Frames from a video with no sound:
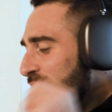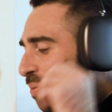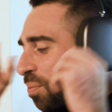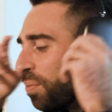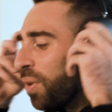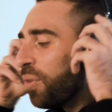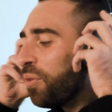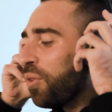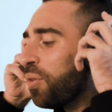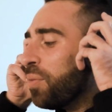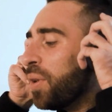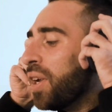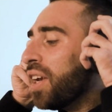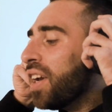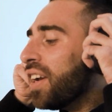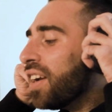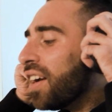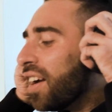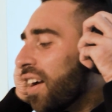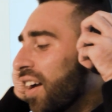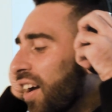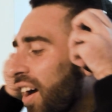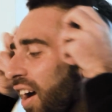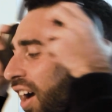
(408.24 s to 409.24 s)
But for me,
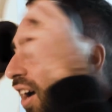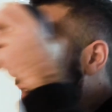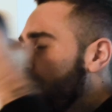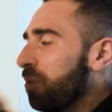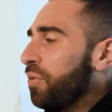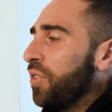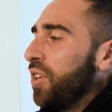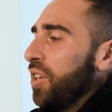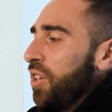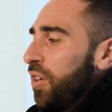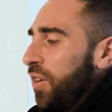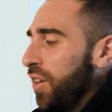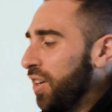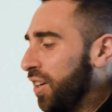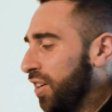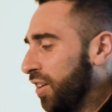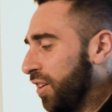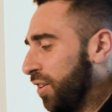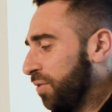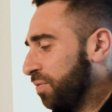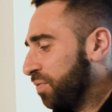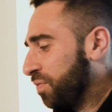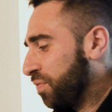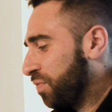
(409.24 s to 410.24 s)
I'm a video
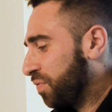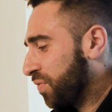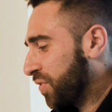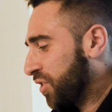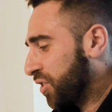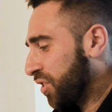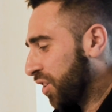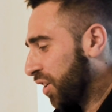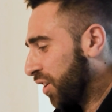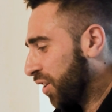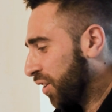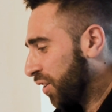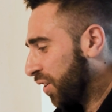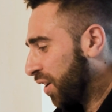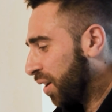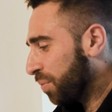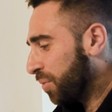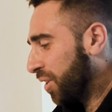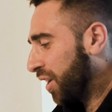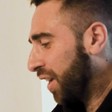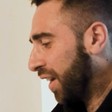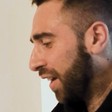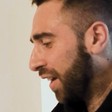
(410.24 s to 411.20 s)
editor, so I'm going to